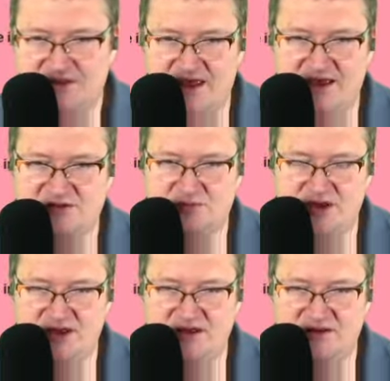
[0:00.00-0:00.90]
the
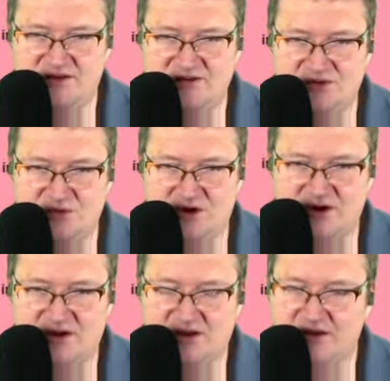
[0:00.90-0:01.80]
SP doesn't
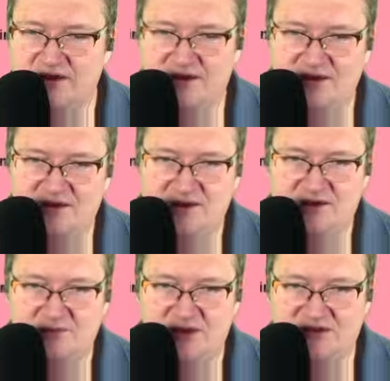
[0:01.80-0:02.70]
work
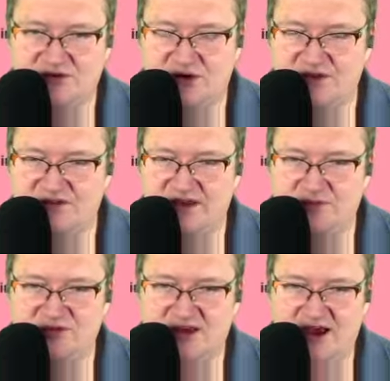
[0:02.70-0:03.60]
because they're on the
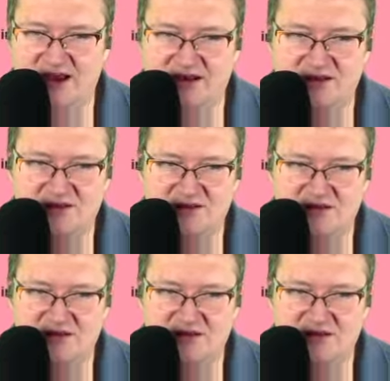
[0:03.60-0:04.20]
same side.